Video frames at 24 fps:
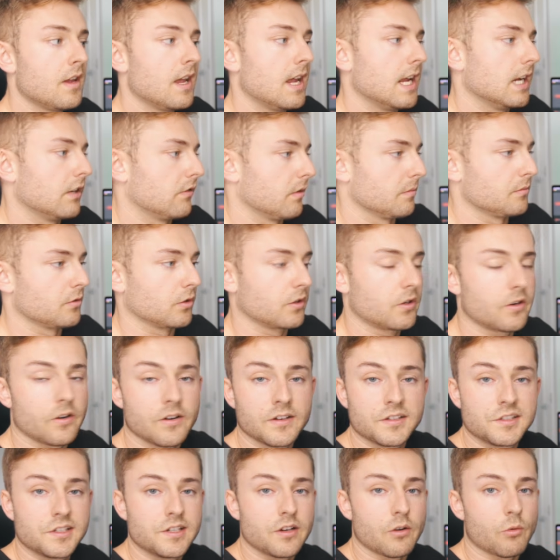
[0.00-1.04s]
a
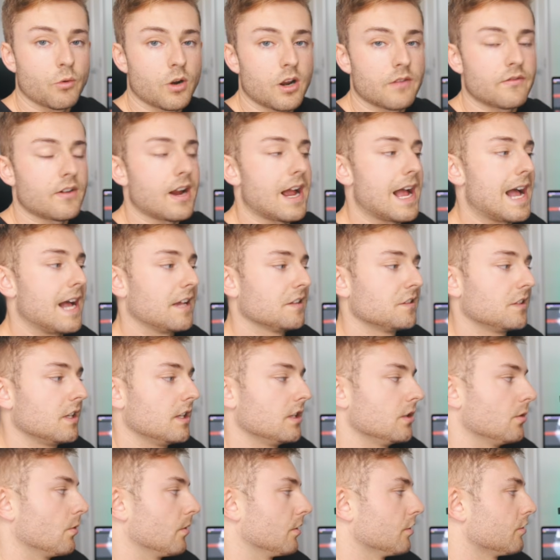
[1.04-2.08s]
cryptocurrency or whatever
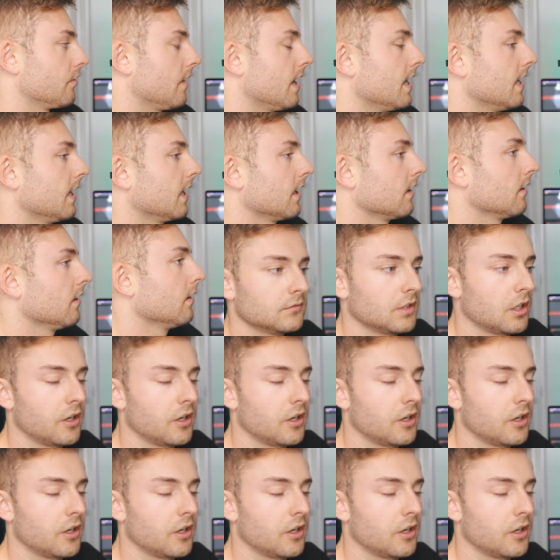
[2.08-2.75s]
asset you're trading.